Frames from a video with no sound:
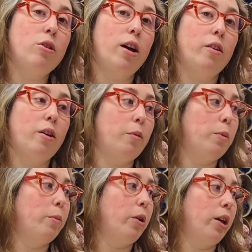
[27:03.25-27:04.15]
I have
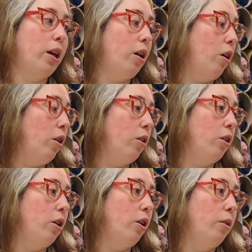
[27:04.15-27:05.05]
been working on
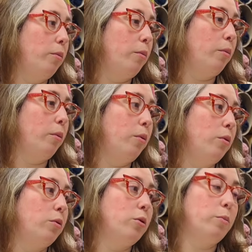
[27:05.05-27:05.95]

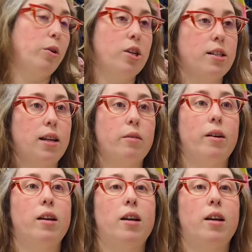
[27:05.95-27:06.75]
some projects anyway.